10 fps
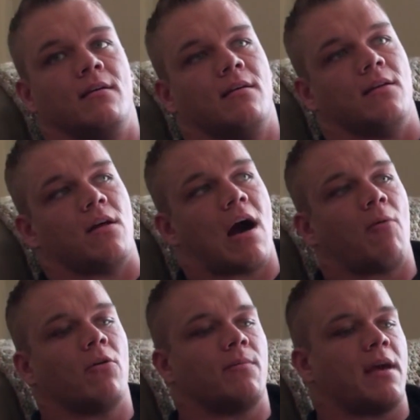I
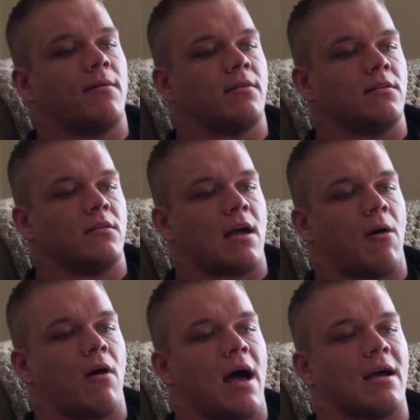want to be able to,
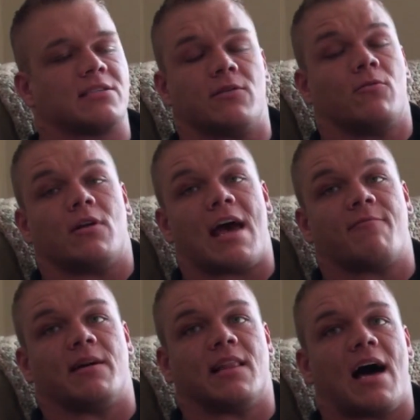I still want to
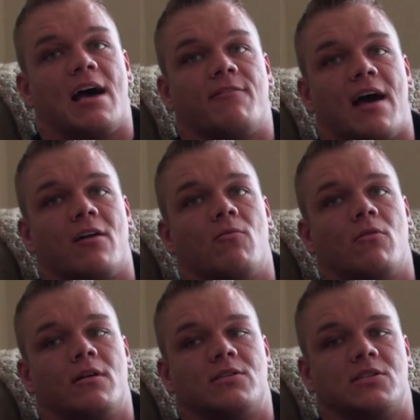have my life. I don't
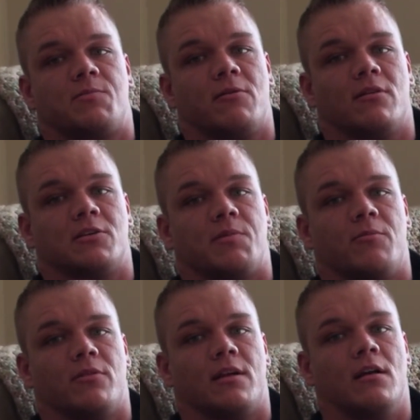want to just be one of those
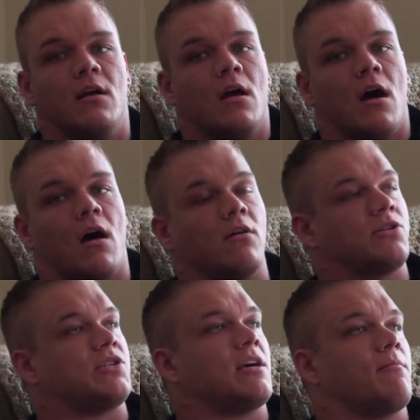people that, oh
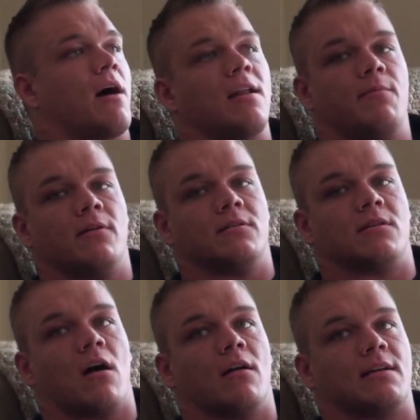shit, bodybuilding's
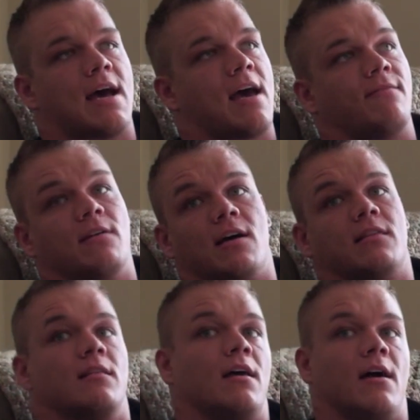gone and I have
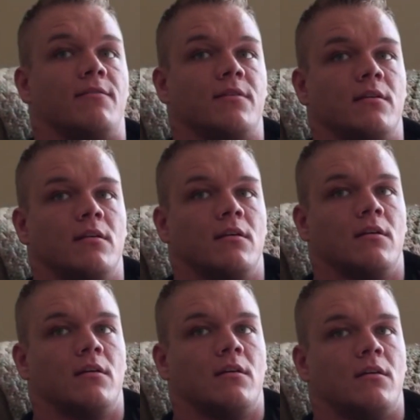nothing left.
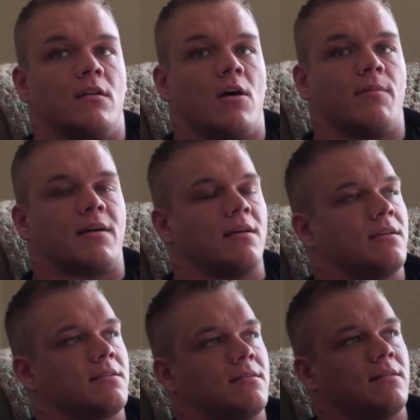
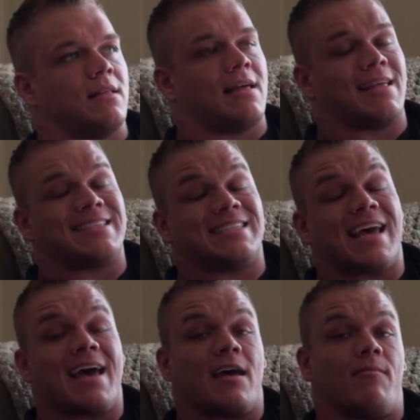Because that's
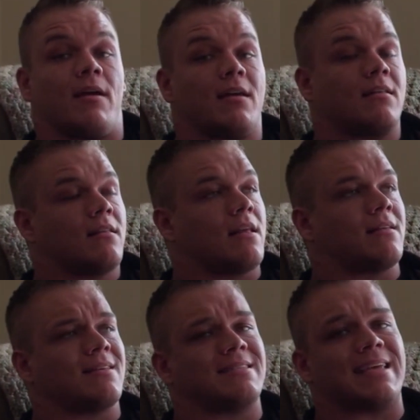sad, man.
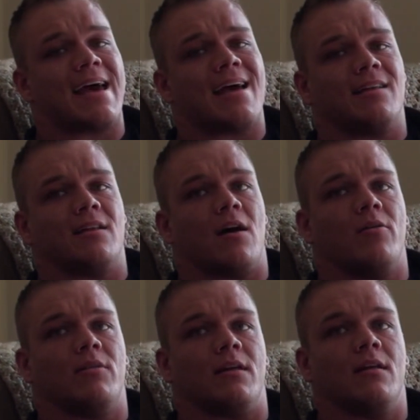That's sad to
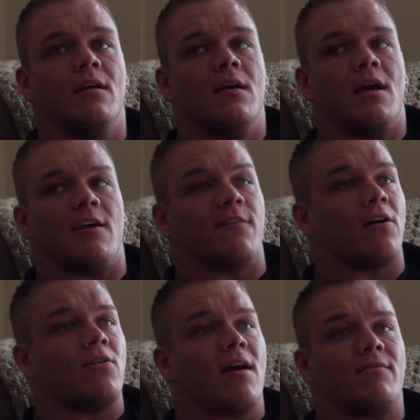know that if all
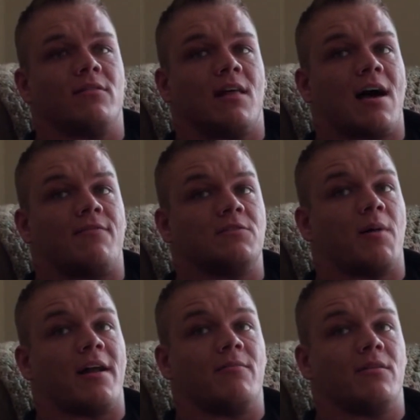you have in your life is
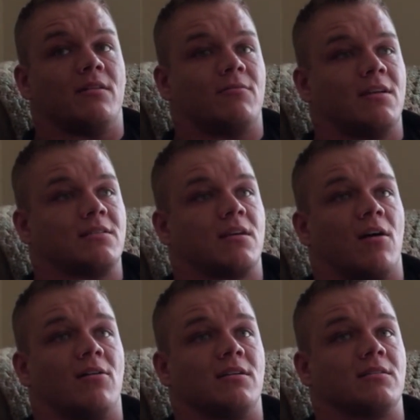bodybuilding, and when it's
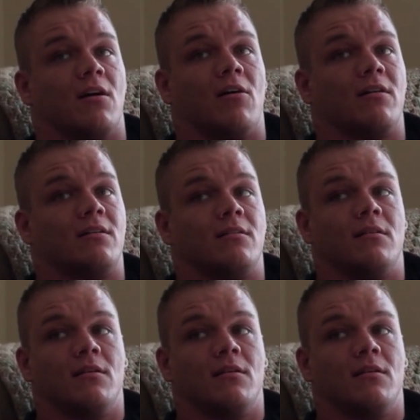gone, and